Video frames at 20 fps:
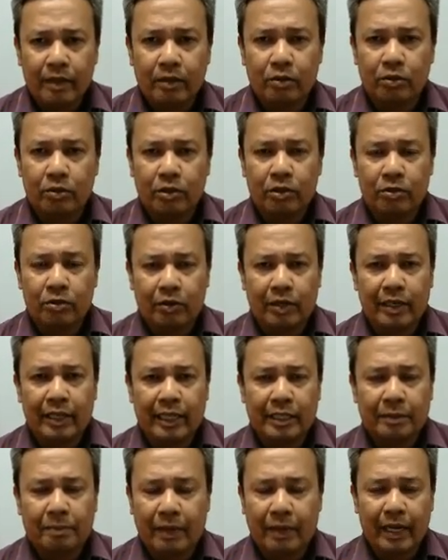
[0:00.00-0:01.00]
to really
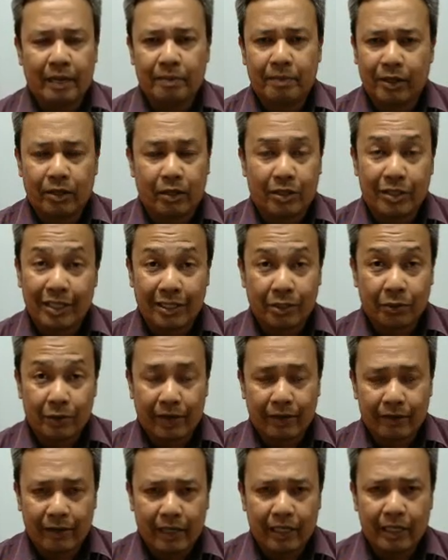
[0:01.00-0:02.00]
explain because it's
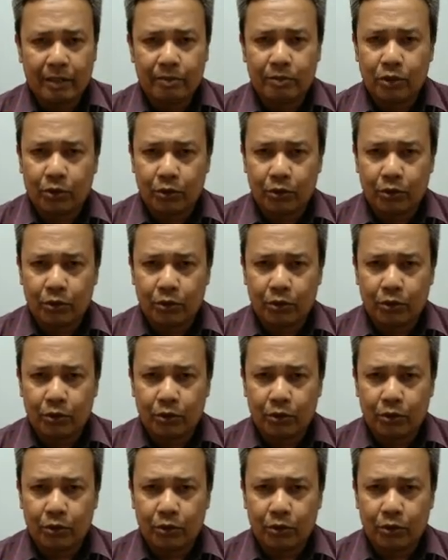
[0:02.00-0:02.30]
quite random.